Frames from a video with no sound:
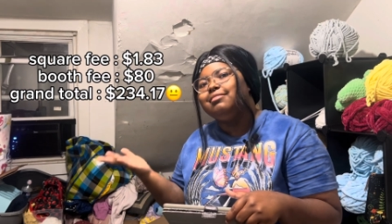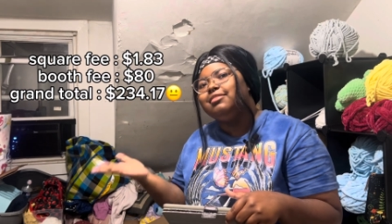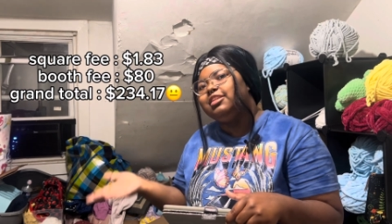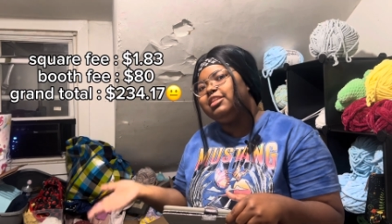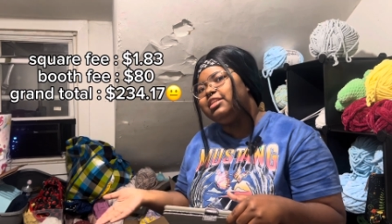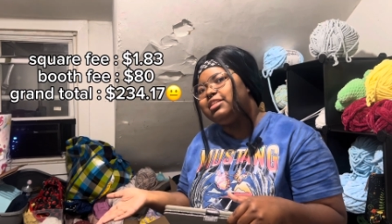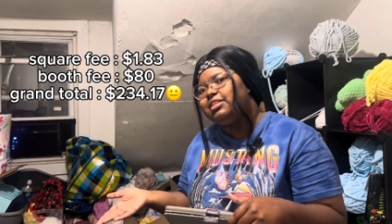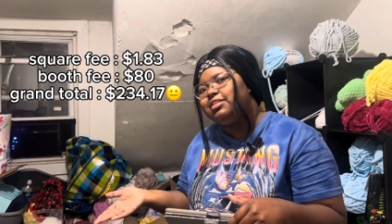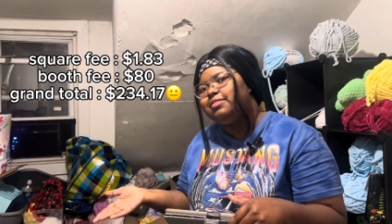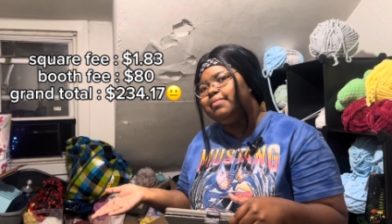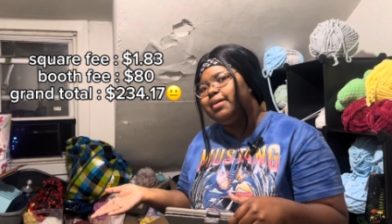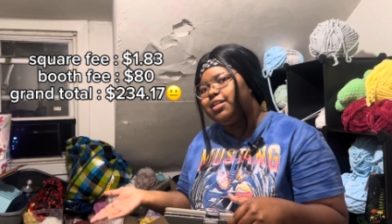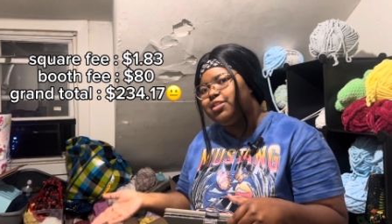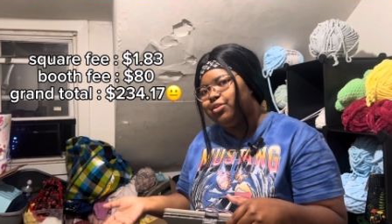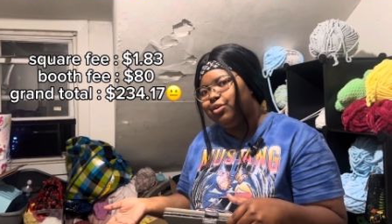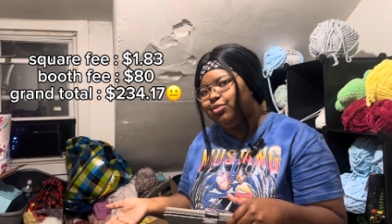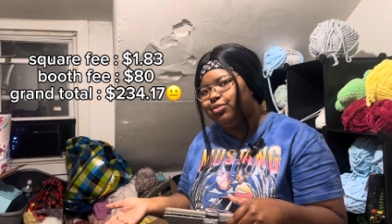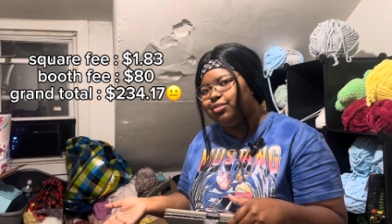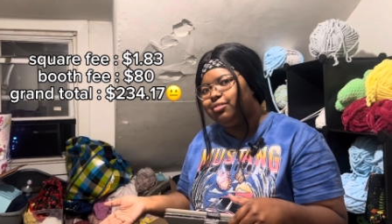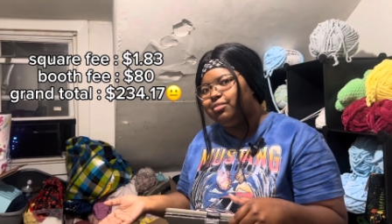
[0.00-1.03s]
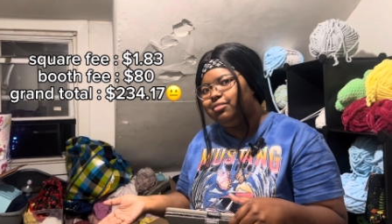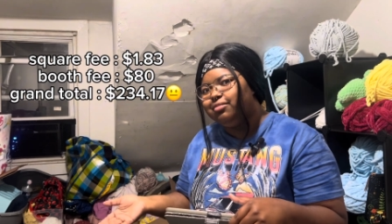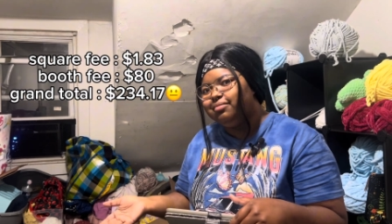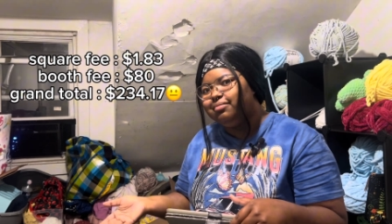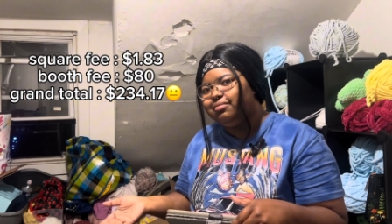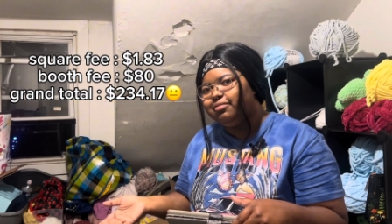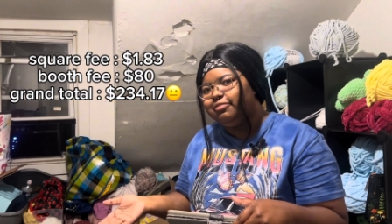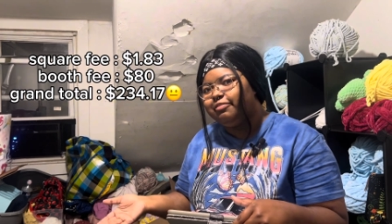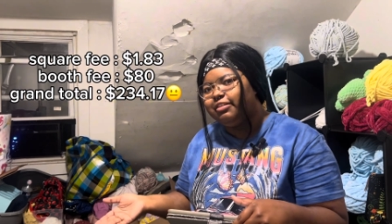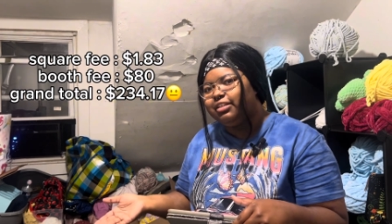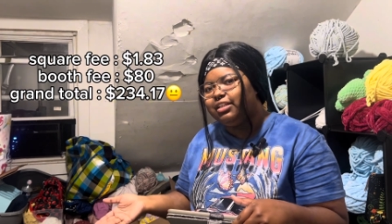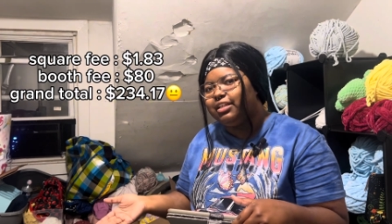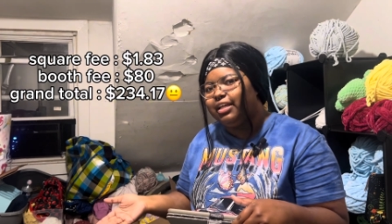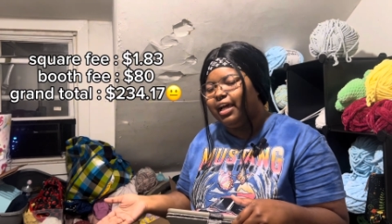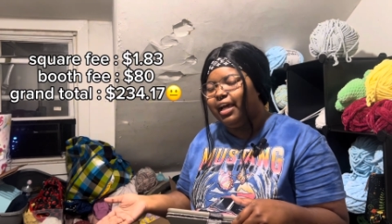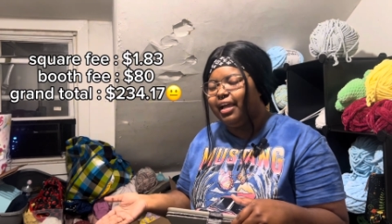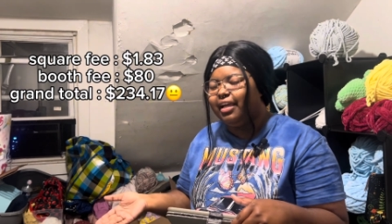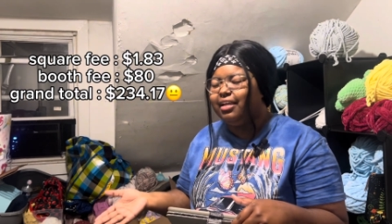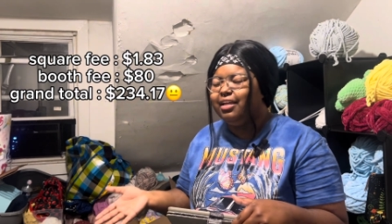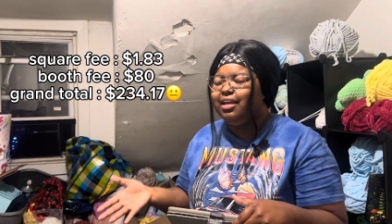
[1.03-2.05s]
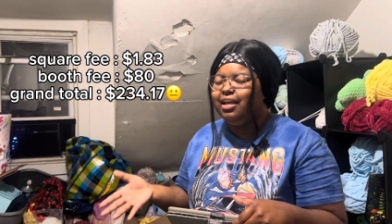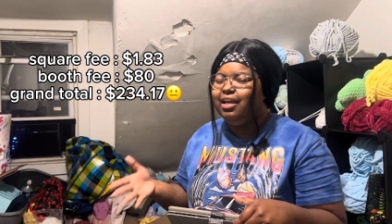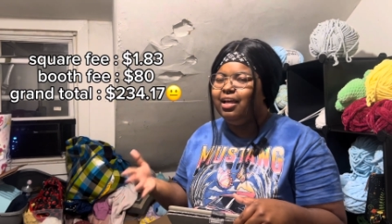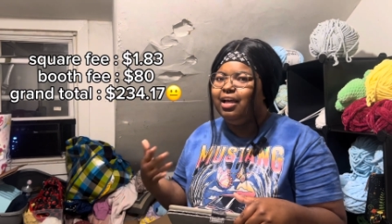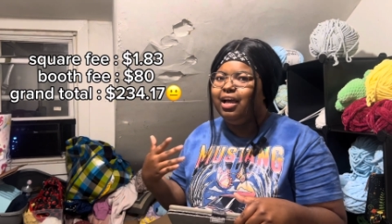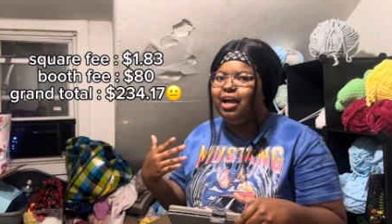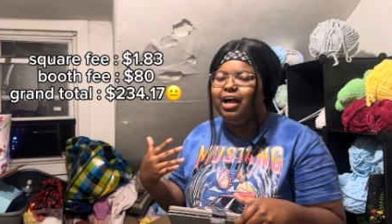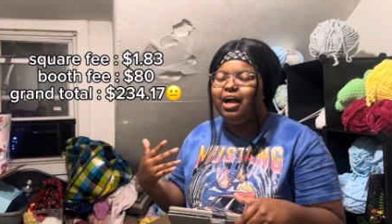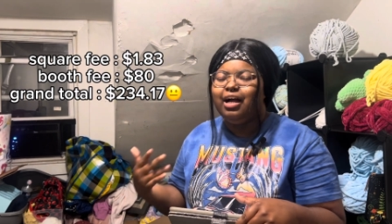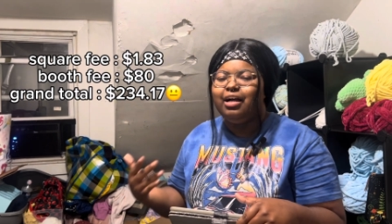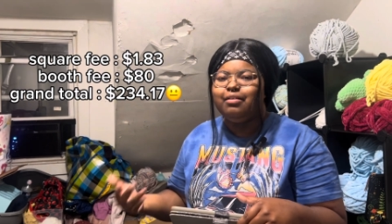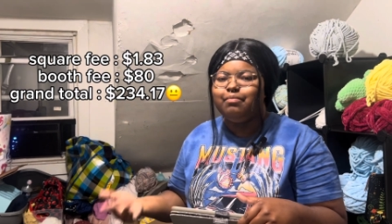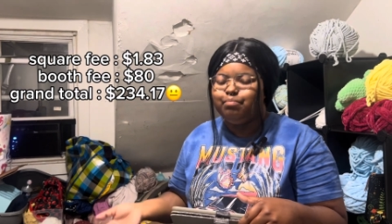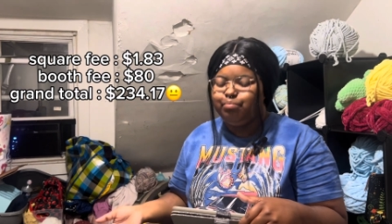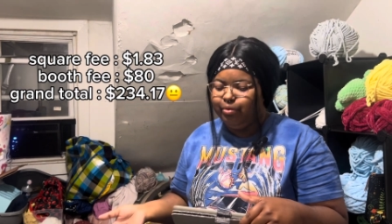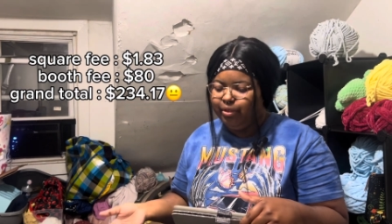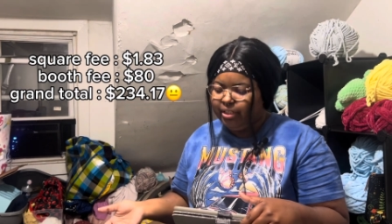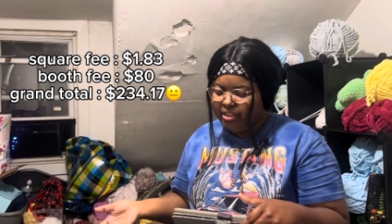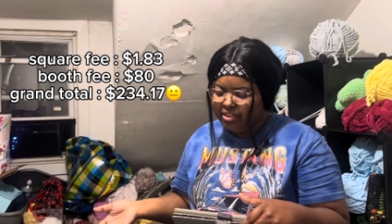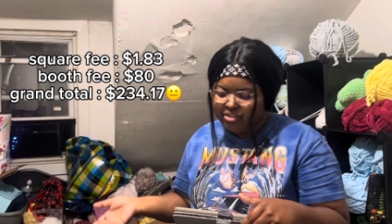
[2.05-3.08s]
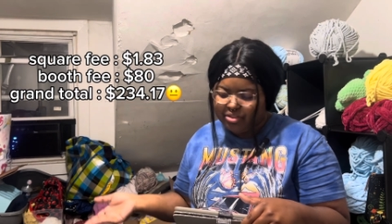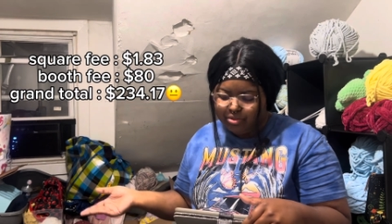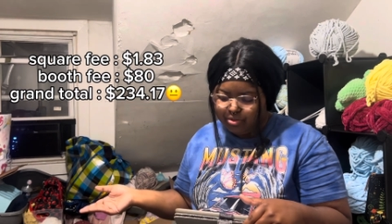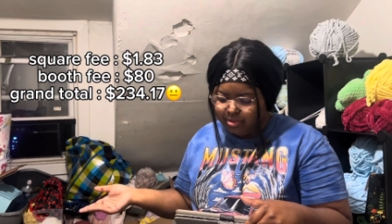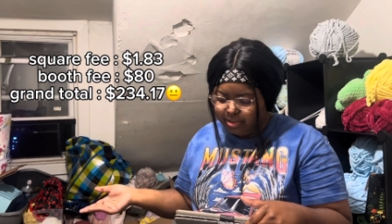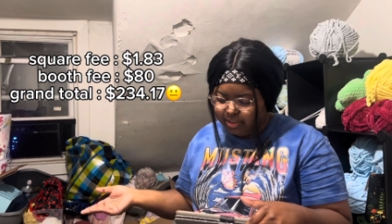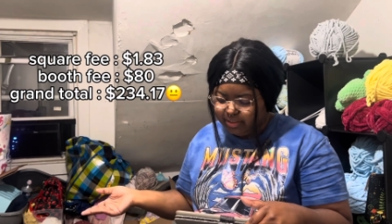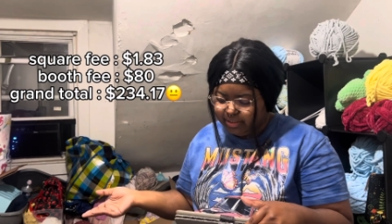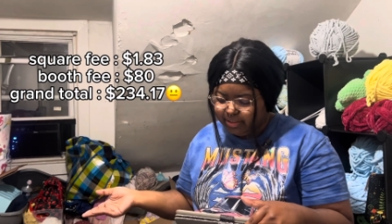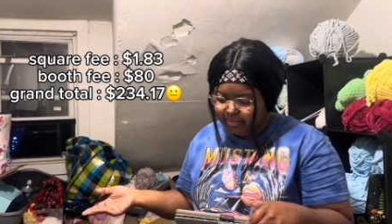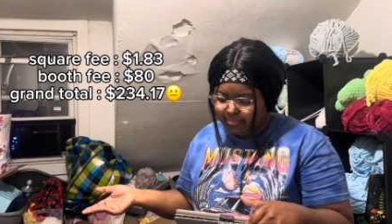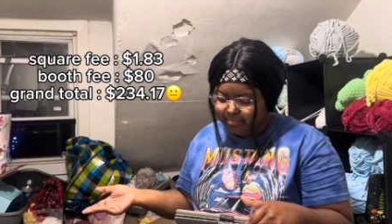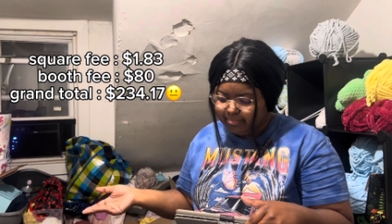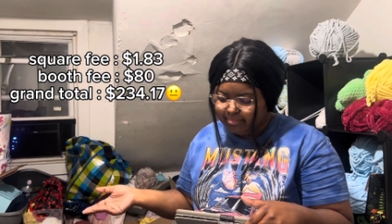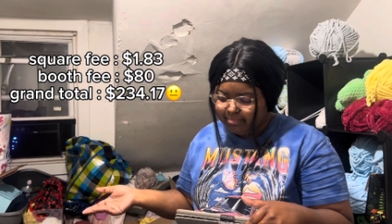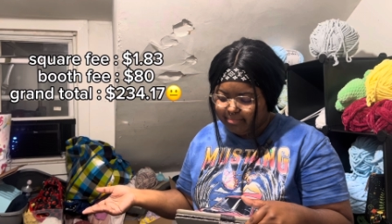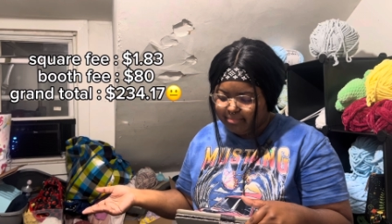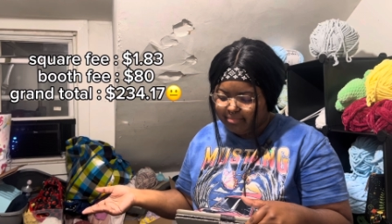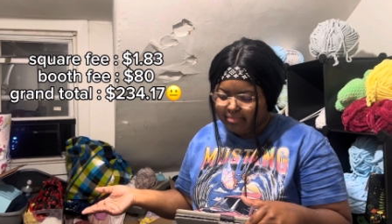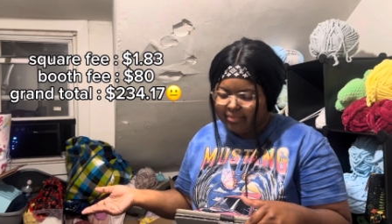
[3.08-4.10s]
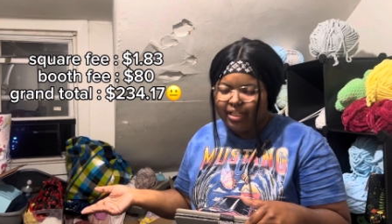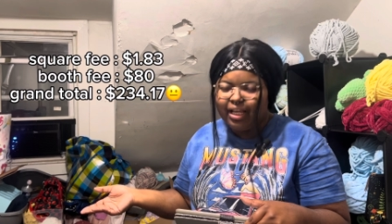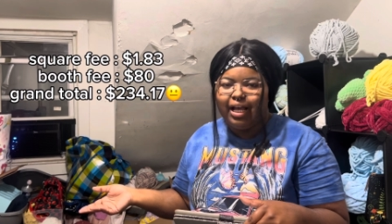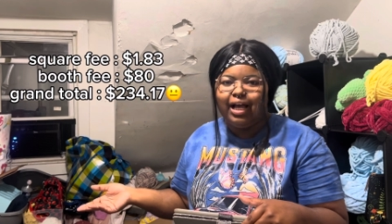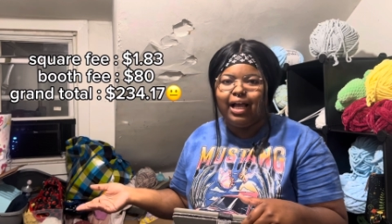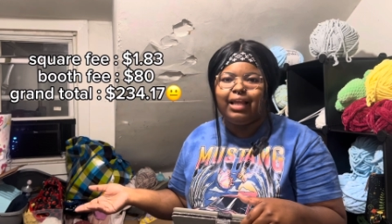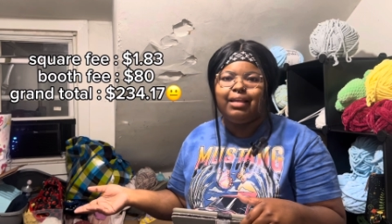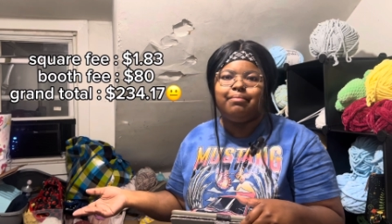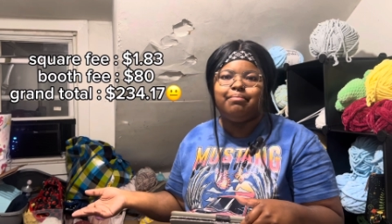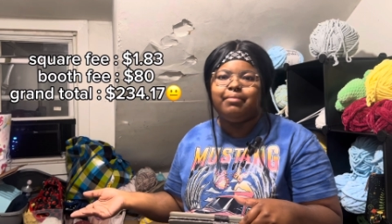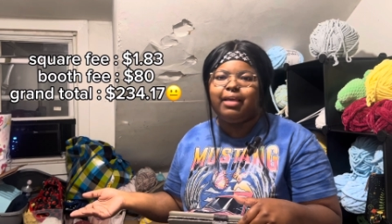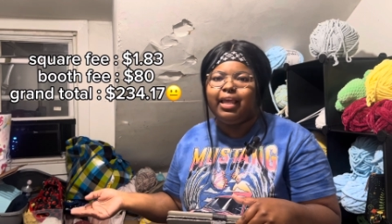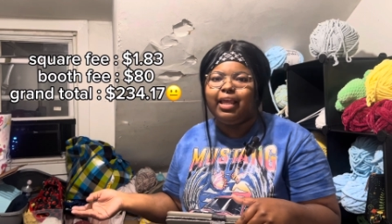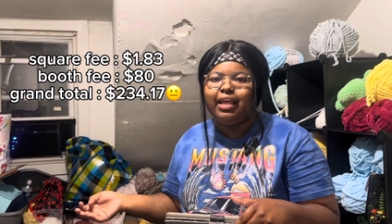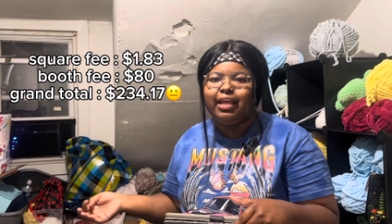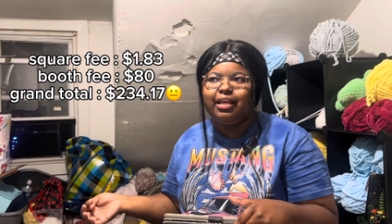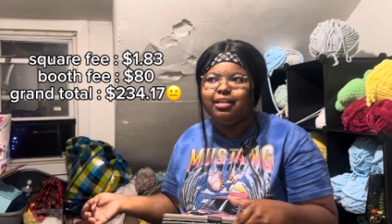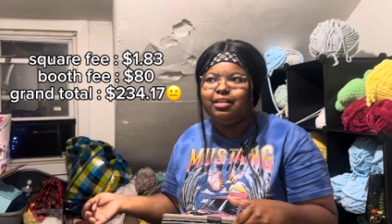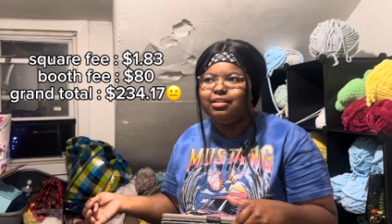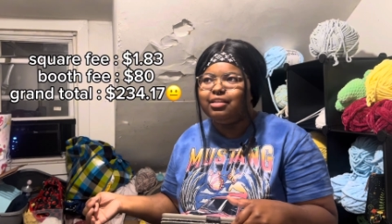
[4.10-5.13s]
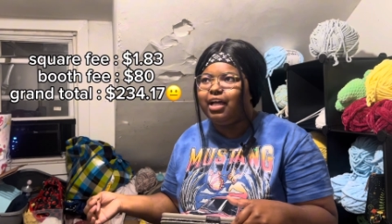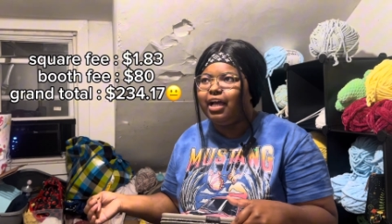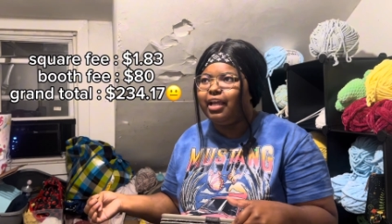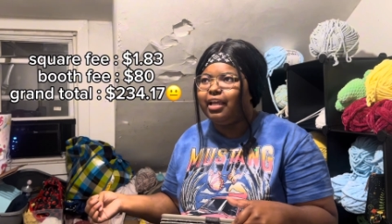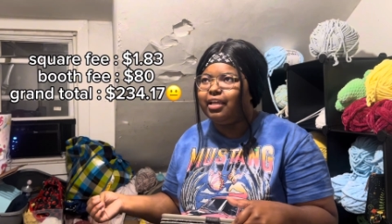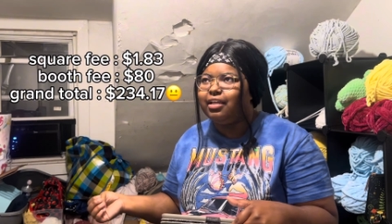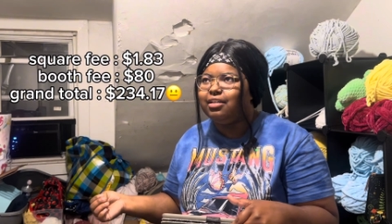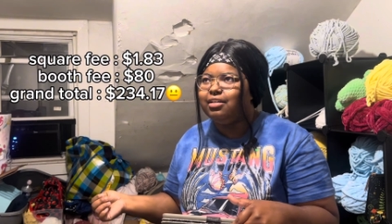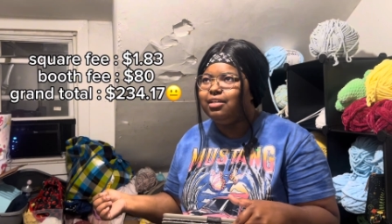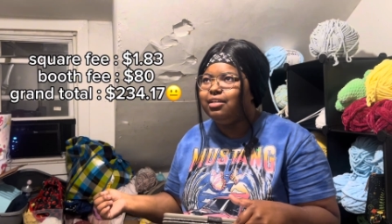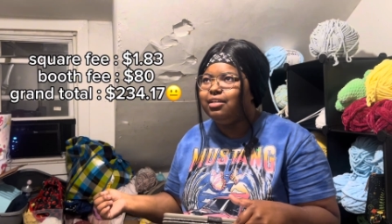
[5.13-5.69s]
This is my total for the day. I'm pretty sure I made like